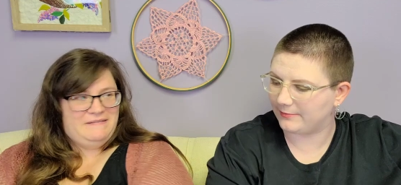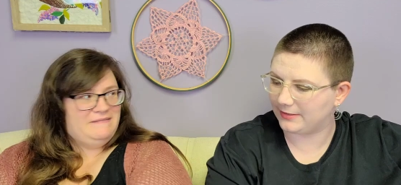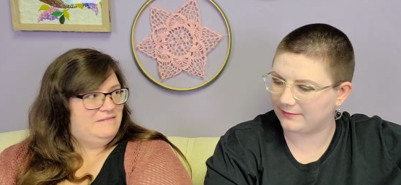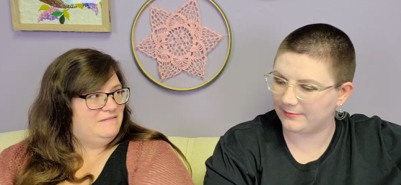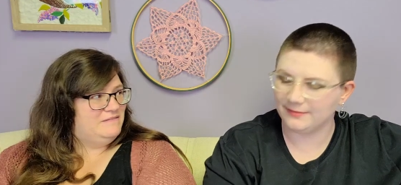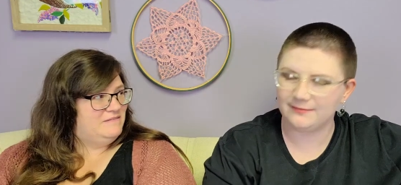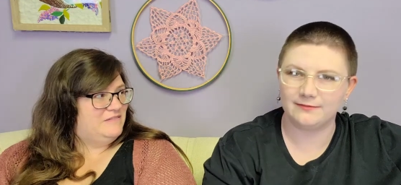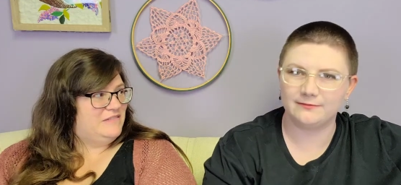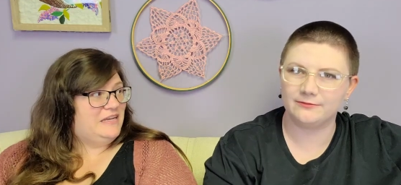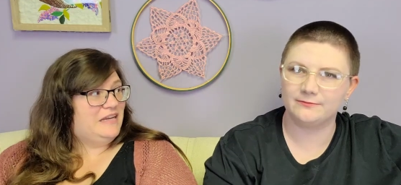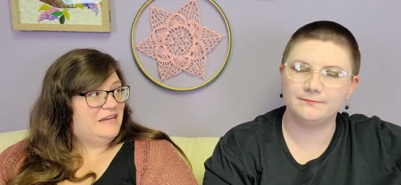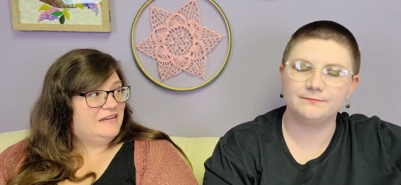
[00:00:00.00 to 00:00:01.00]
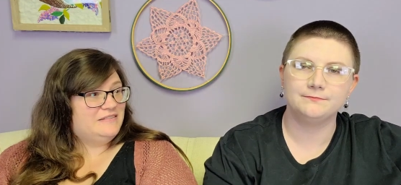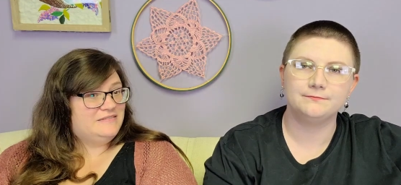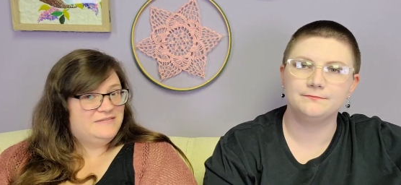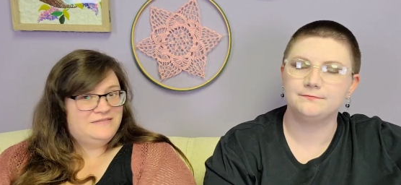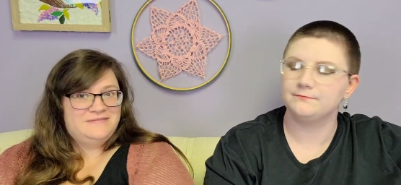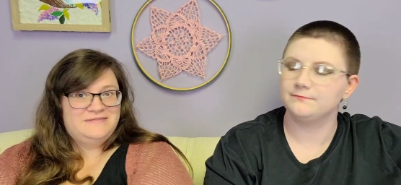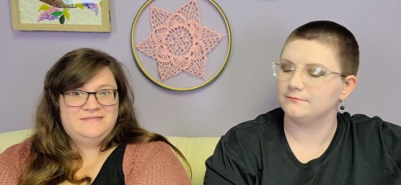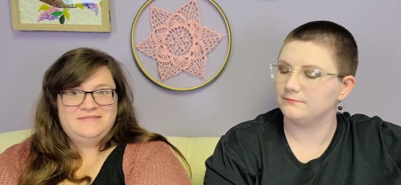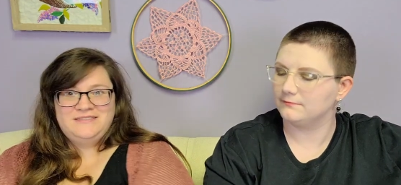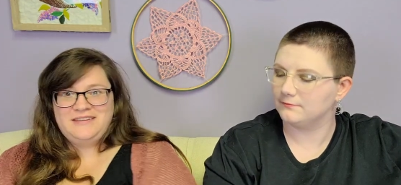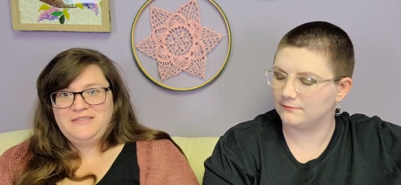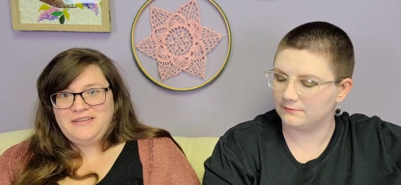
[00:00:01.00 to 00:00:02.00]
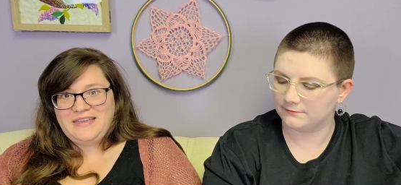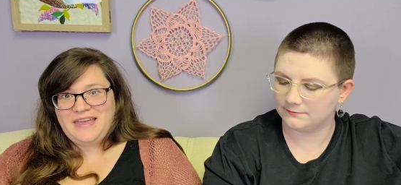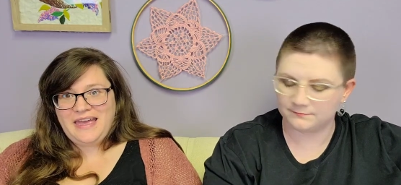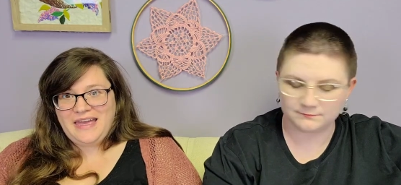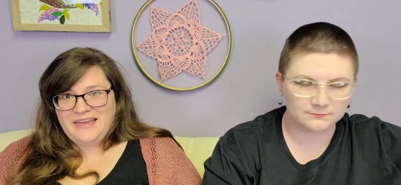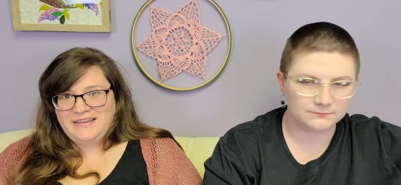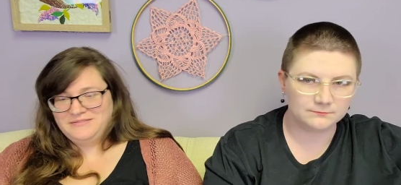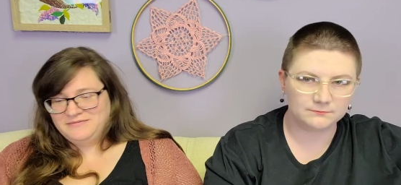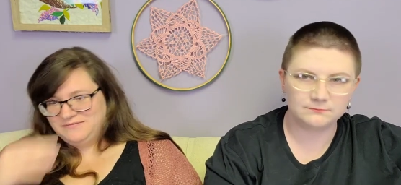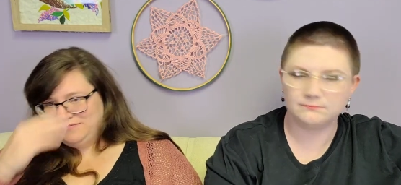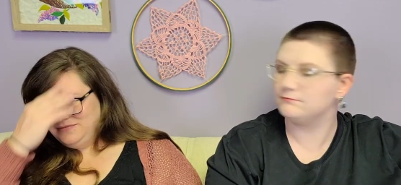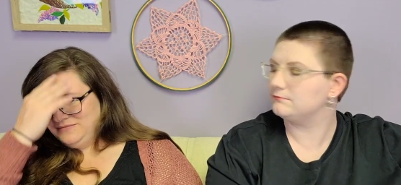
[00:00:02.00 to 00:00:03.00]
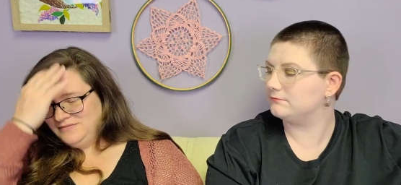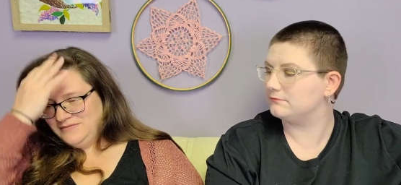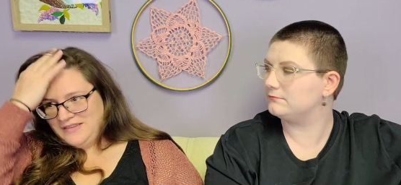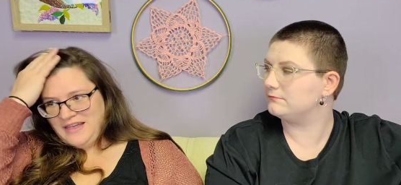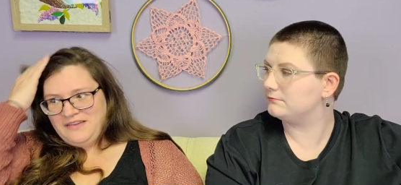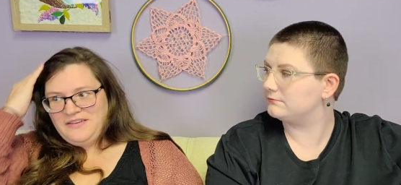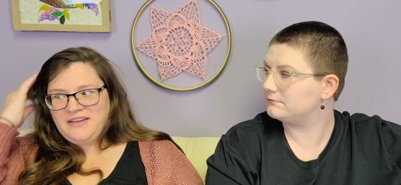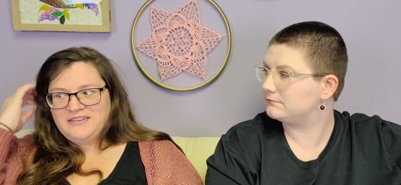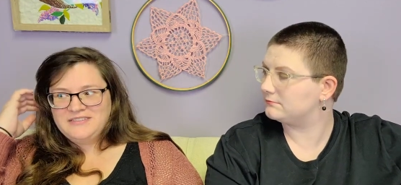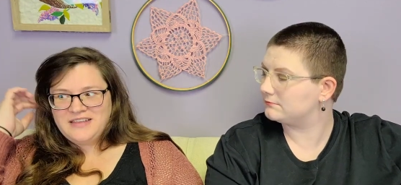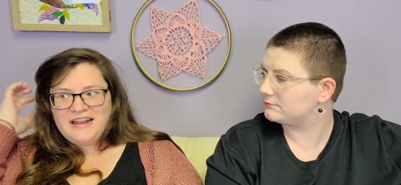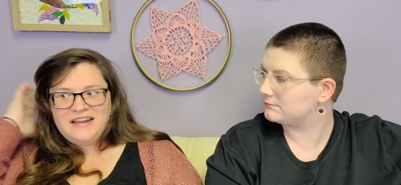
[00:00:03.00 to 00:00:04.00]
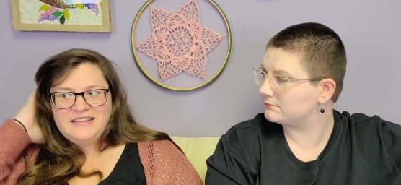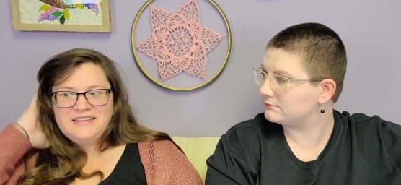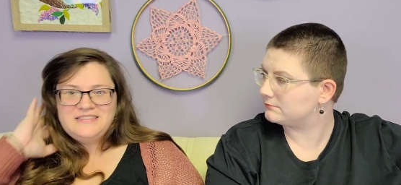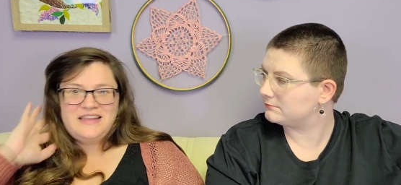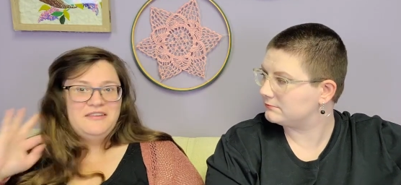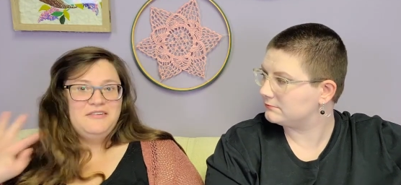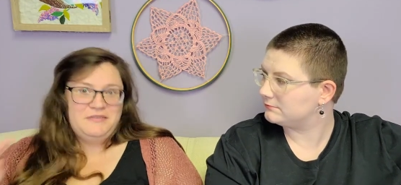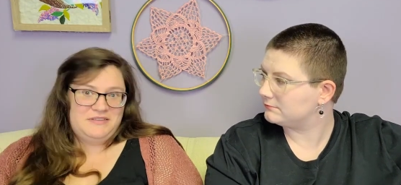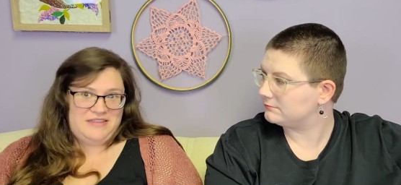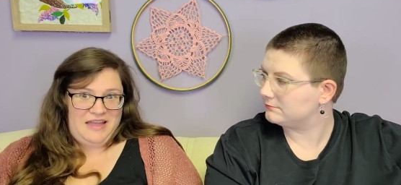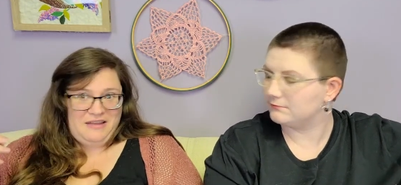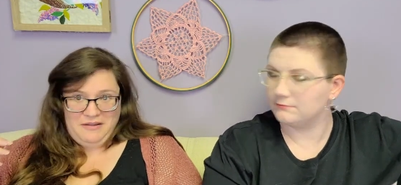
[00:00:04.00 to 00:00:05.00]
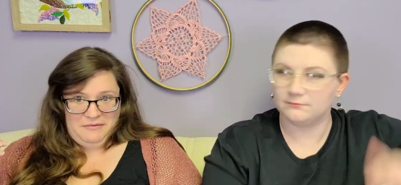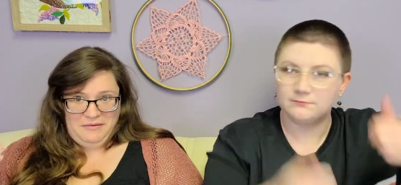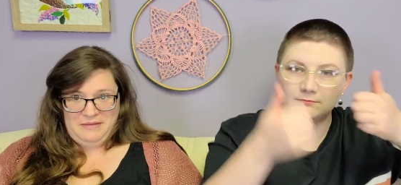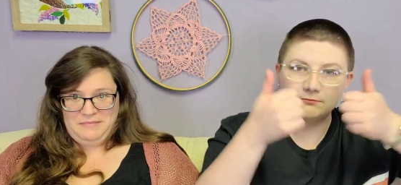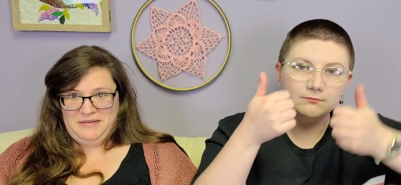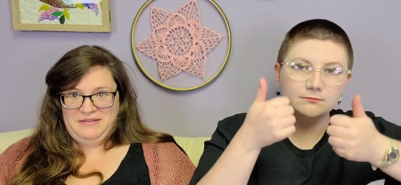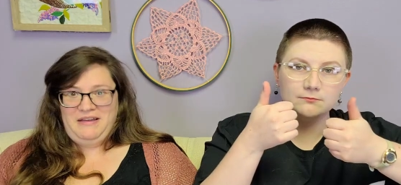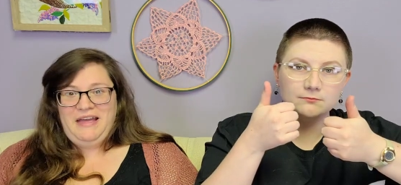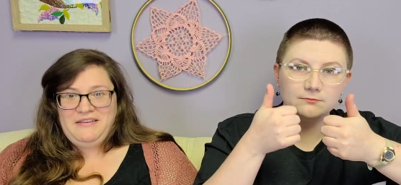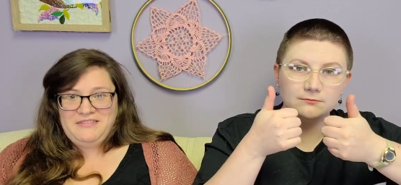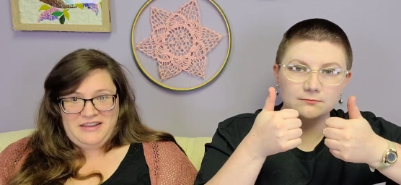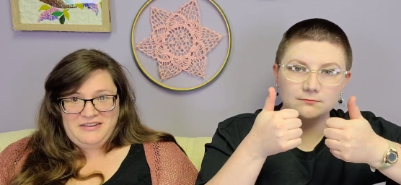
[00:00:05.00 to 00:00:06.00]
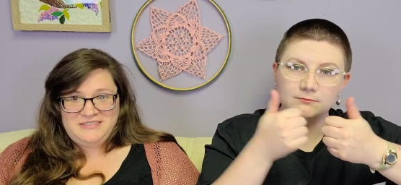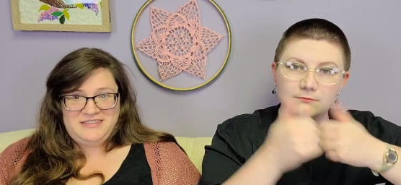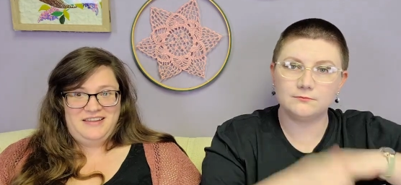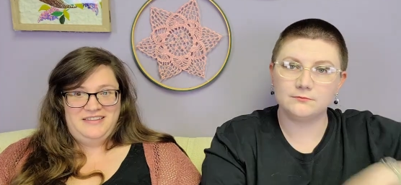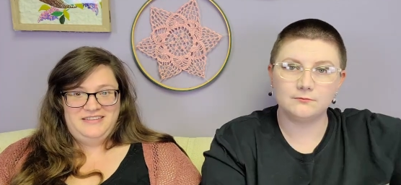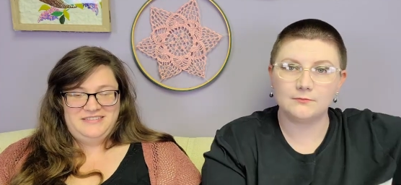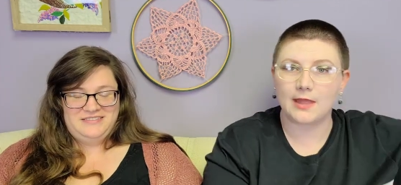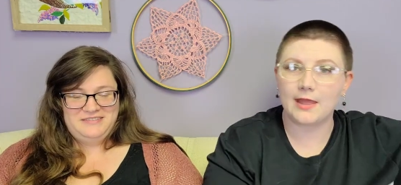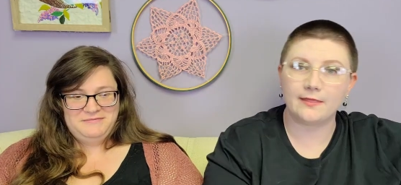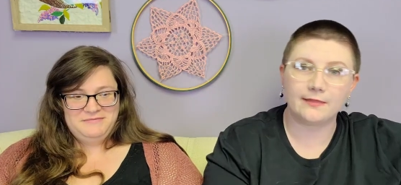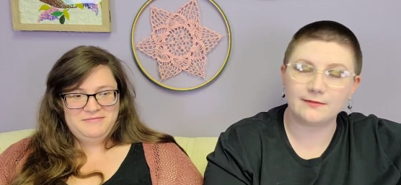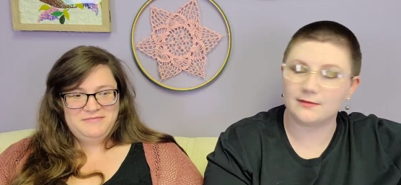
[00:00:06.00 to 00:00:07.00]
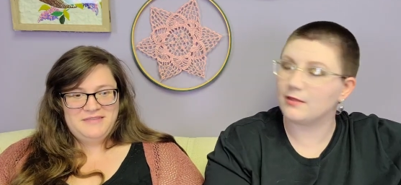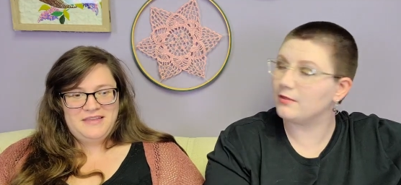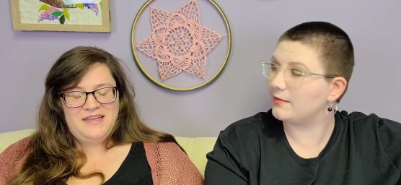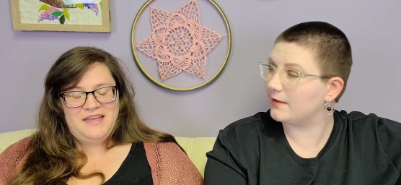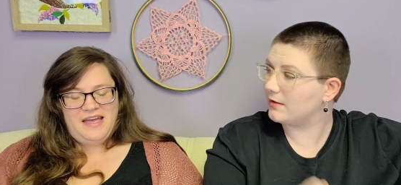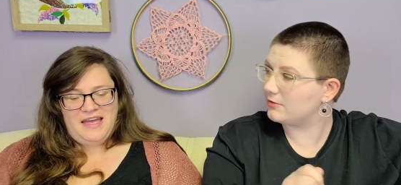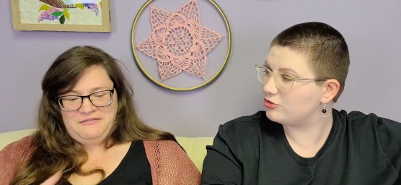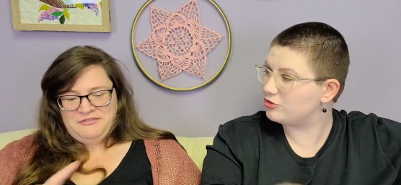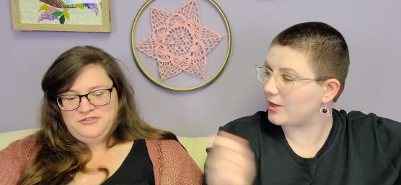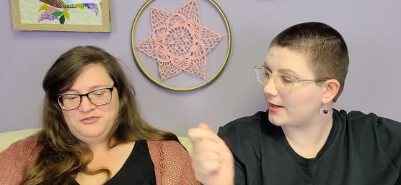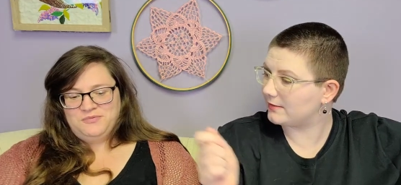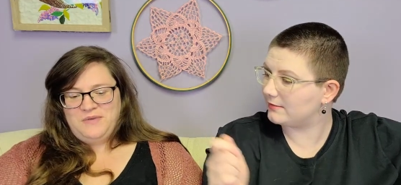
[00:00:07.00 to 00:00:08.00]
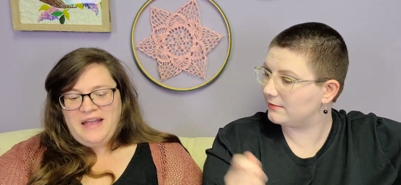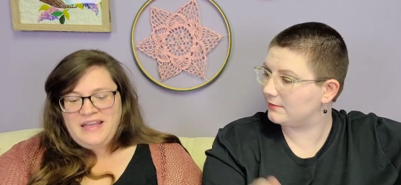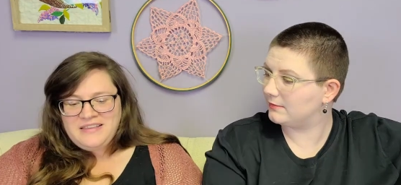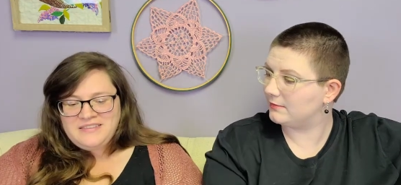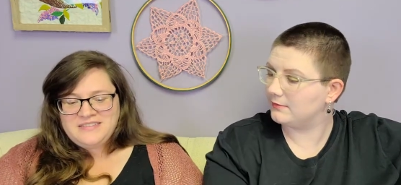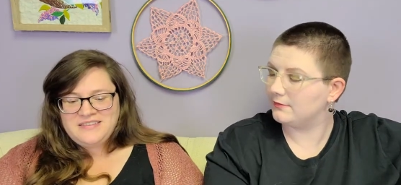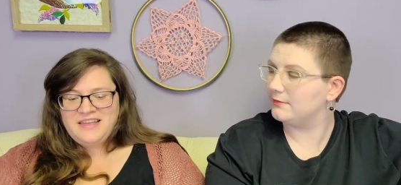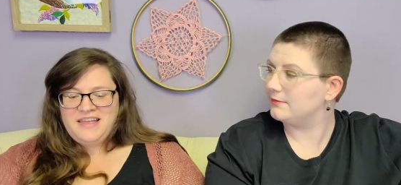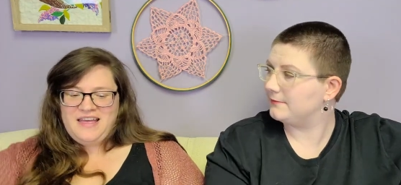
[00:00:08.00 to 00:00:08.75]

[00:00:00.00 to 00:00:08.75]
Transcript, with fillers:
Speaker 1: can be expensive. Yeah. So I'm like, yay. I have a hairstylist. I don't know what style I want, but I have a hairstylist. Hey, that's another thing. I have Check. a dress.